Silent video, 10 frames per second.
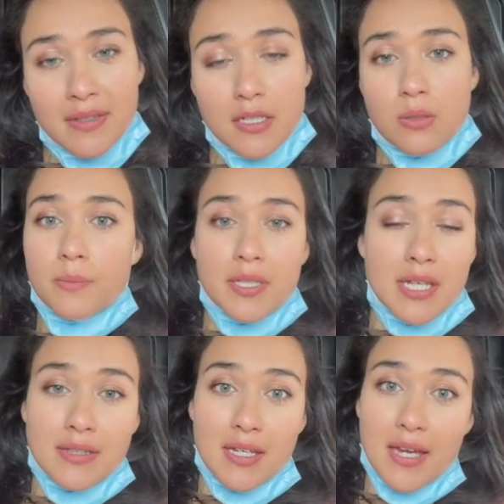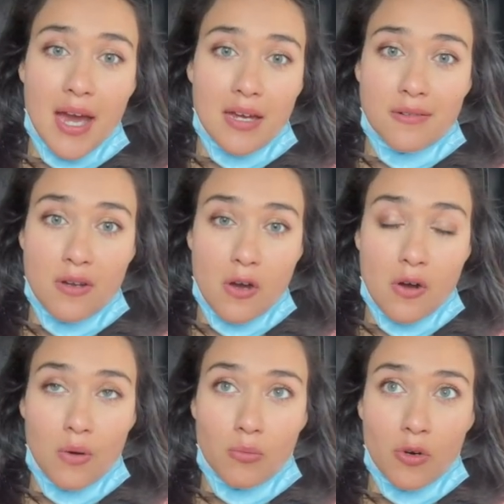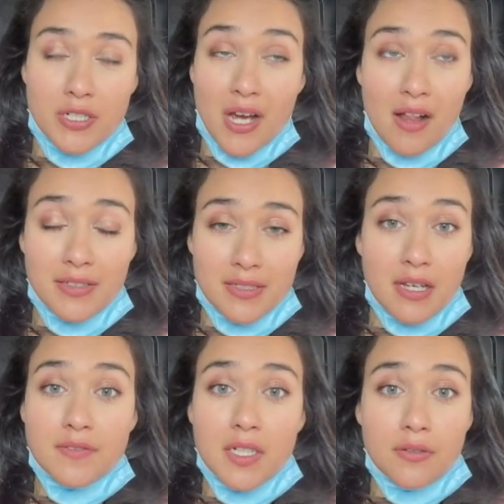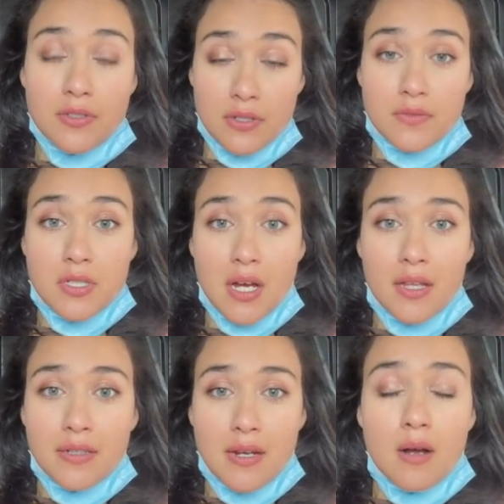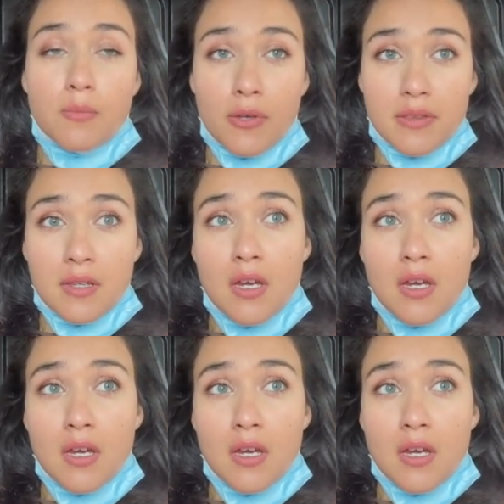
they told me that they had no more dollies left, and I reserved a dolly to help with,